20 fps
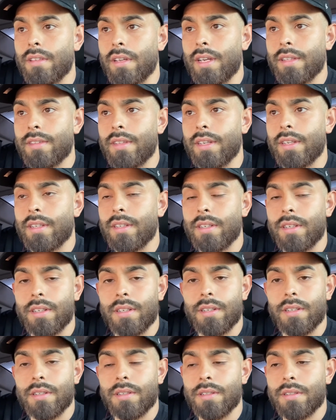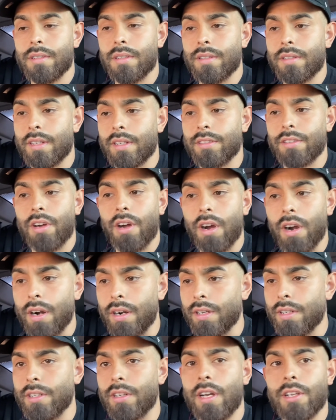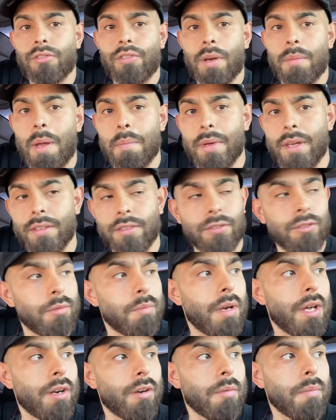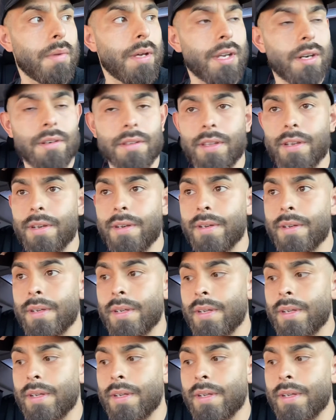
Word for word: I take it. Uh, I take it to heart. You know, I try my best to do better and better there